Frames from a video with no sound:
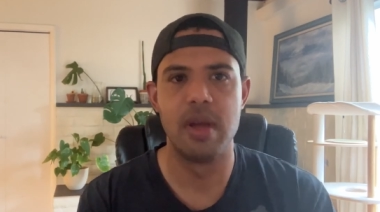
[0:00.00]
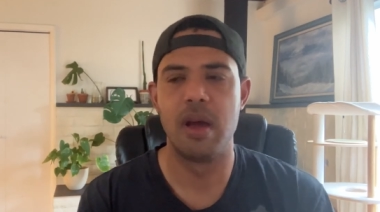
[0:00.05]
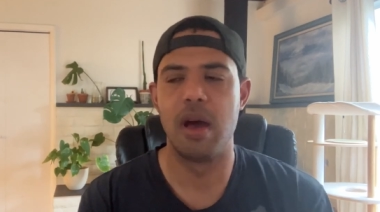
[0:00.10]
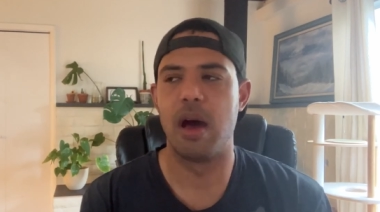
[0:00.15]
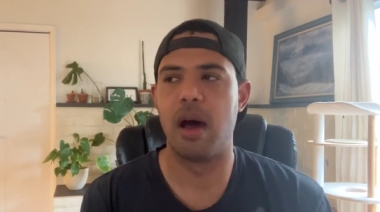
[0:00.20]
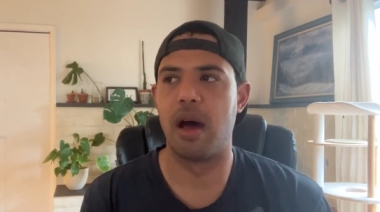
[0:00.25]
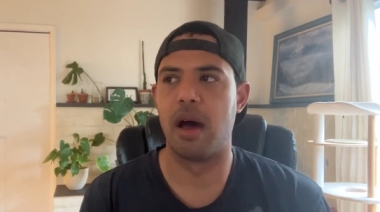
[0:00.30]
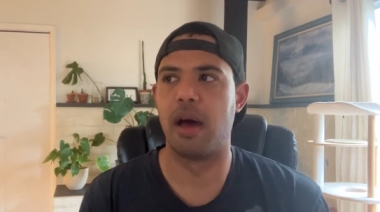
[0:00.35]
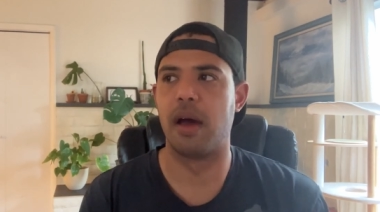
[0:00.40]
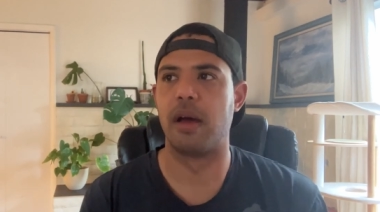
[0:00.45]

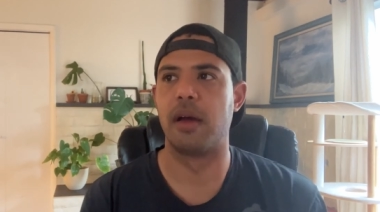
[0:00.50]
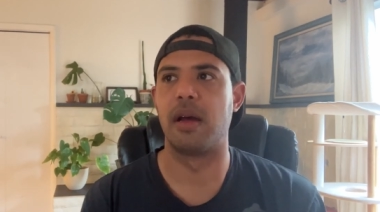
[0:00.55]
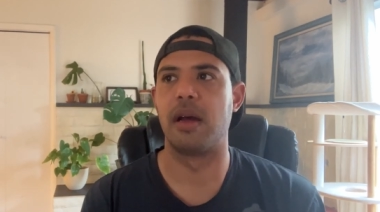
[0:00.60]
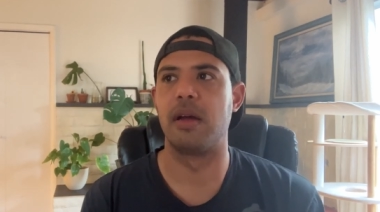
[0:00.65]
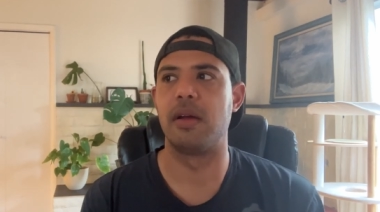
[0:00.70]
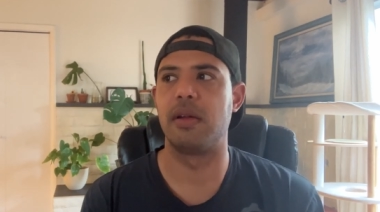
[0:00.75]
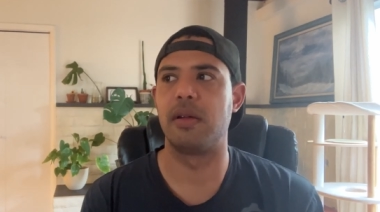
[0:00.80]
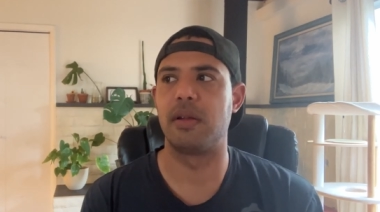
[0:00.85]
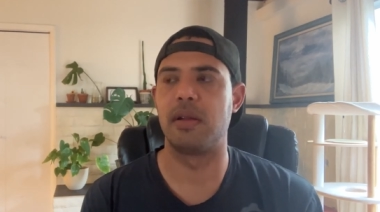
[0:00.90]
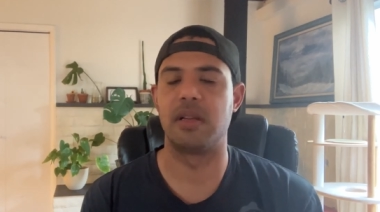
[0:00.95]
Uh,
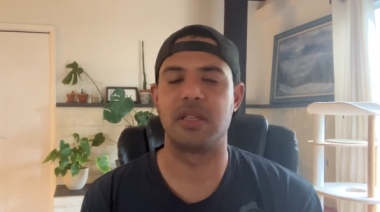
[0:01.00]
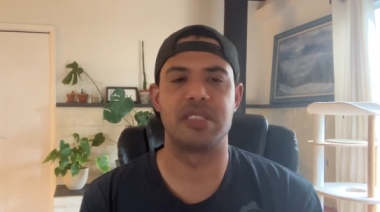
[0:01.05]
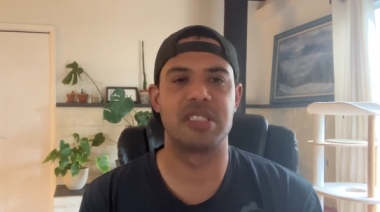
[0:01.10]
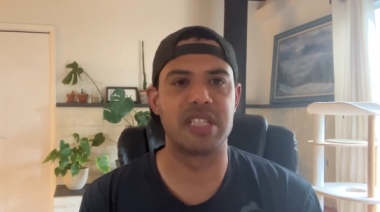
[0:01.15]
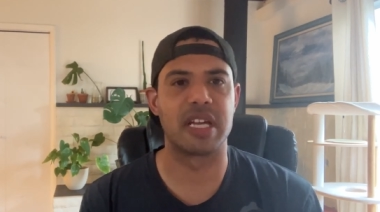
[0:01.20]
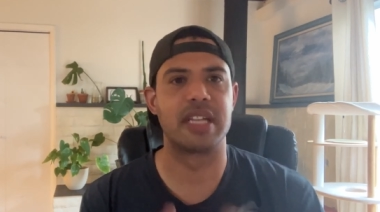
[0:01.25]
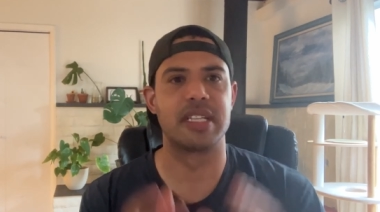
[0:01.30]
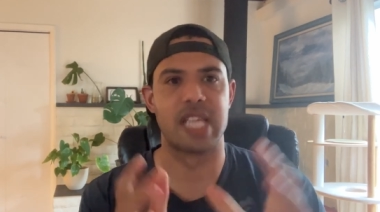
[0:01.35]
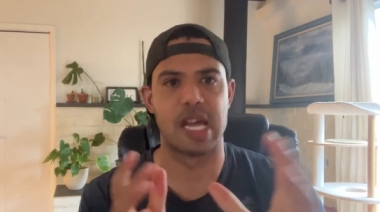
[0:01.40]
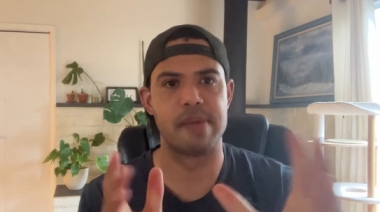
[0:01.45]
it's
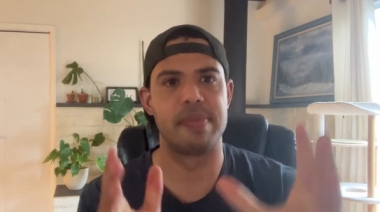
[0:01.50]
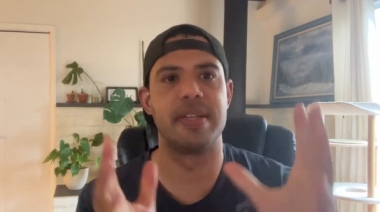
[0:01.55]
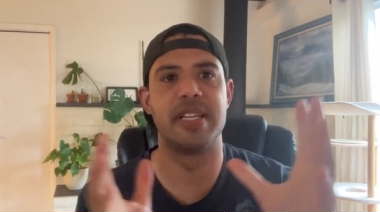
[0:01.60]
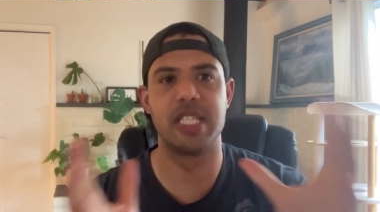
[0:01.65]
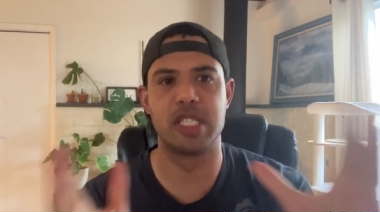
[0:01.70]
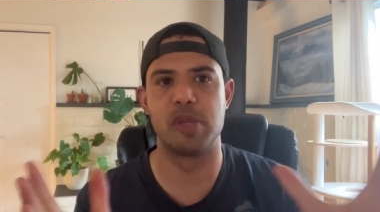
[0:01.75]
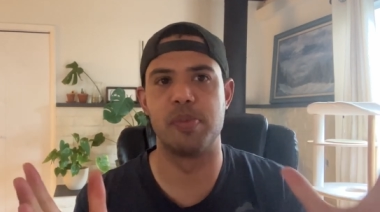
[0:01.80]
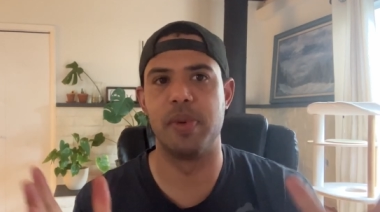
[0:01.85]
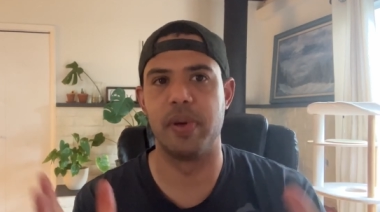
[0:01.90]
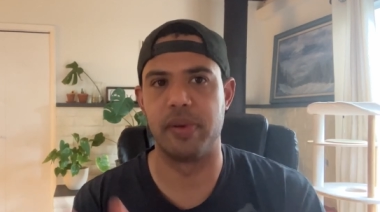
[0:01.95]
like a type of
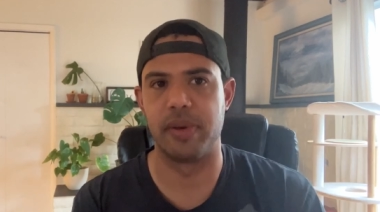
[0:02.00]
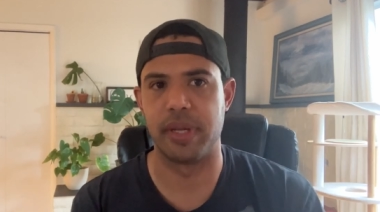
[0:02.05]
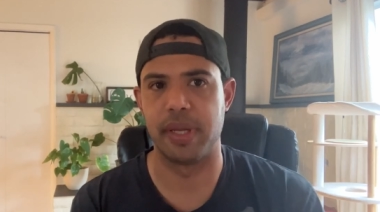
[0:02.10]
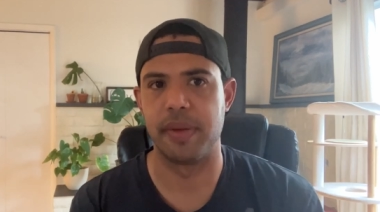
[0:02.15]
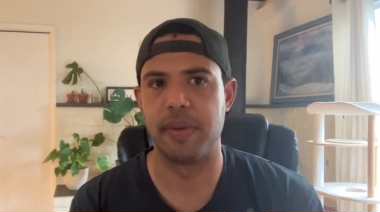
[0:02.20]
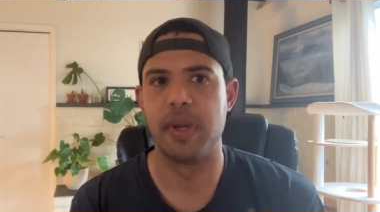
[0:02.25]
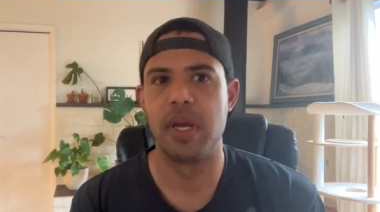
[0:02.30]
disability